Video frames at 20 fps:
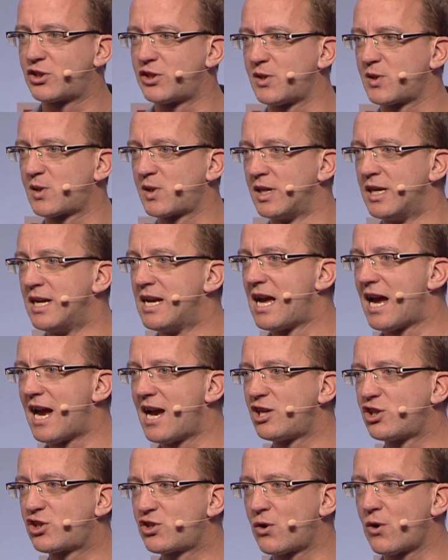is
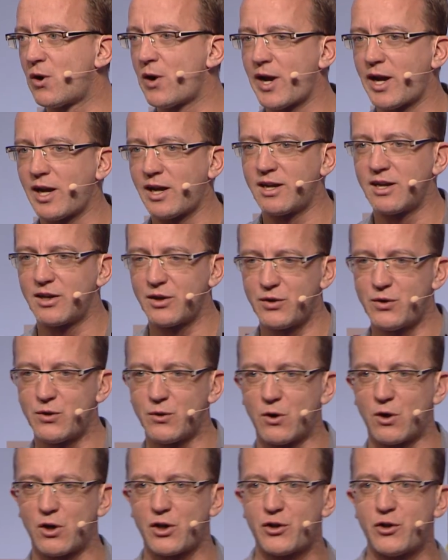enjoying
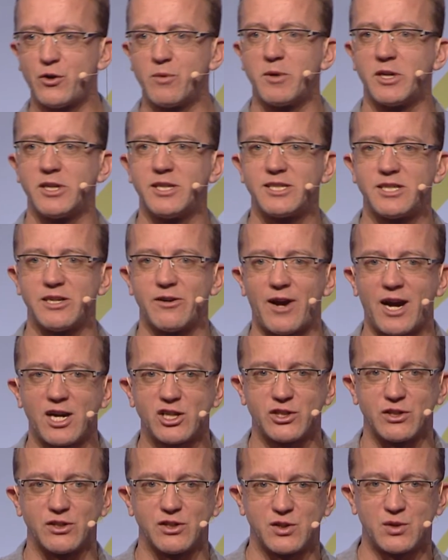your human
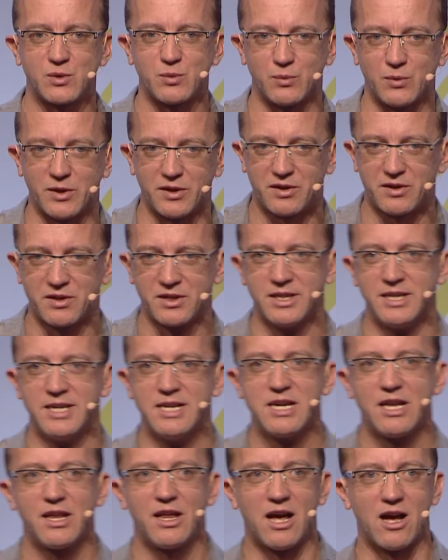interactions with
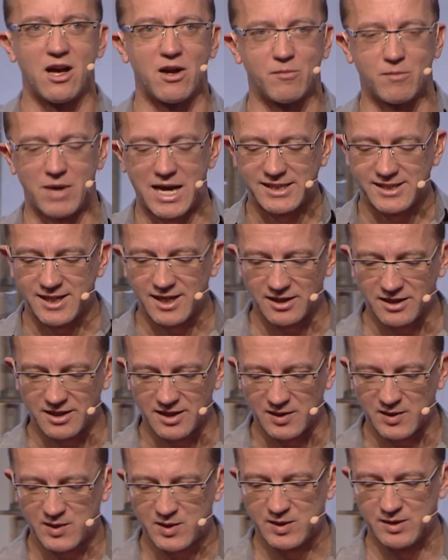
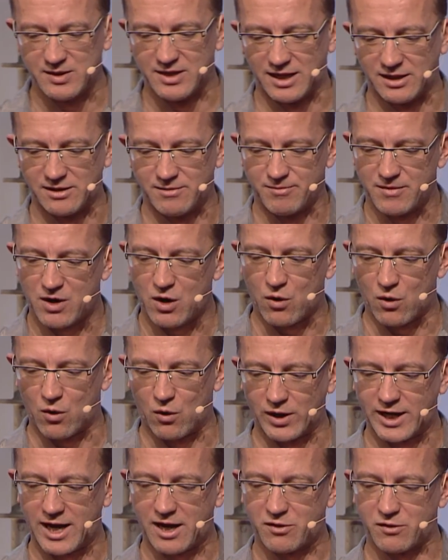attendees that are
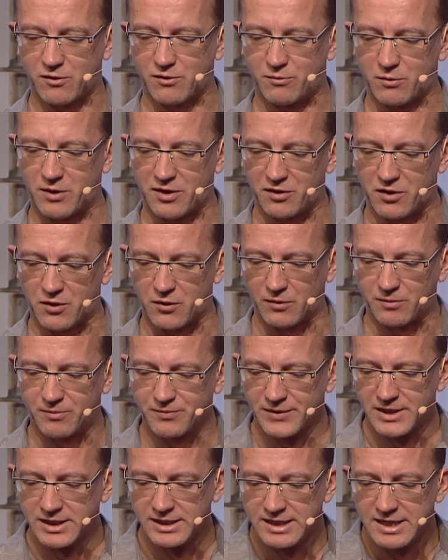gathered with you.
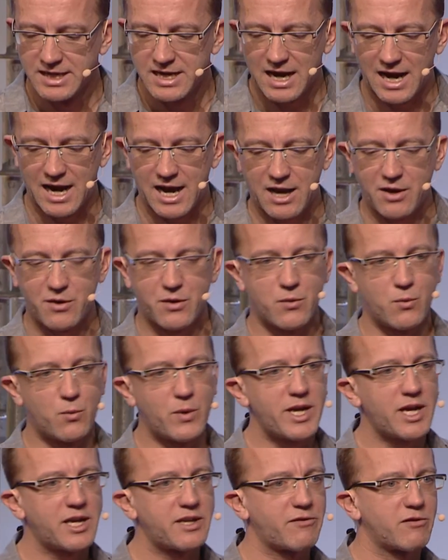And
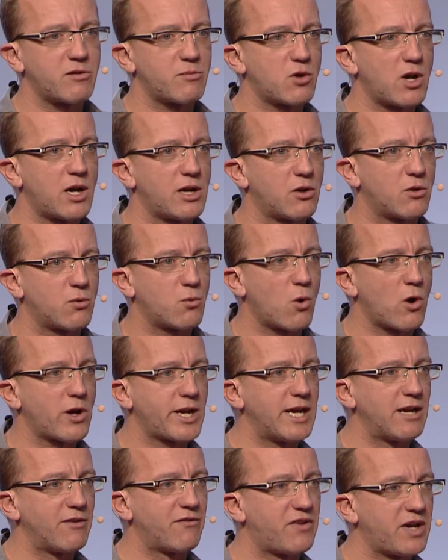we at Eventbrite are
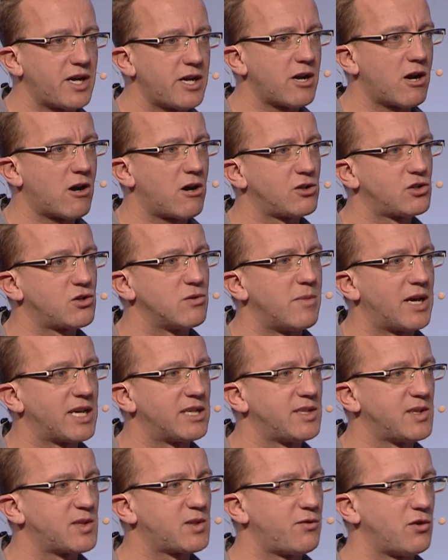working very hard to make
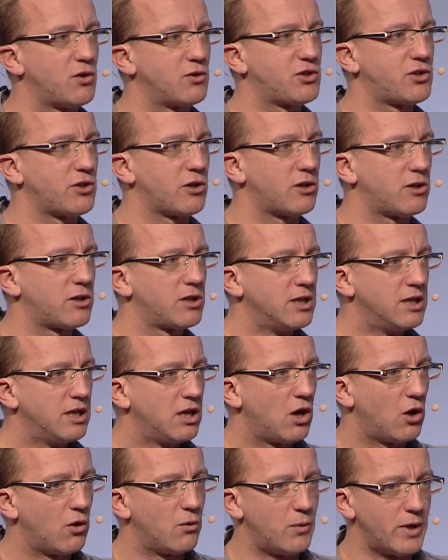this future
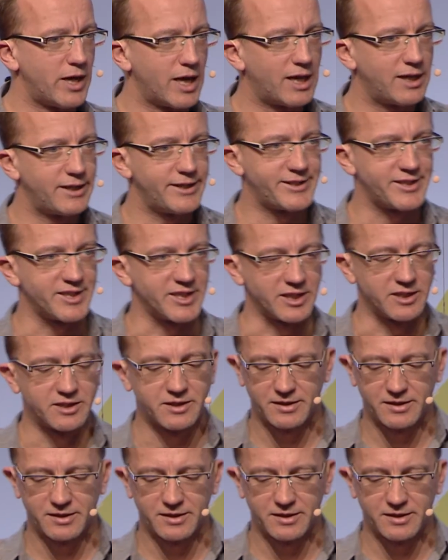a reality,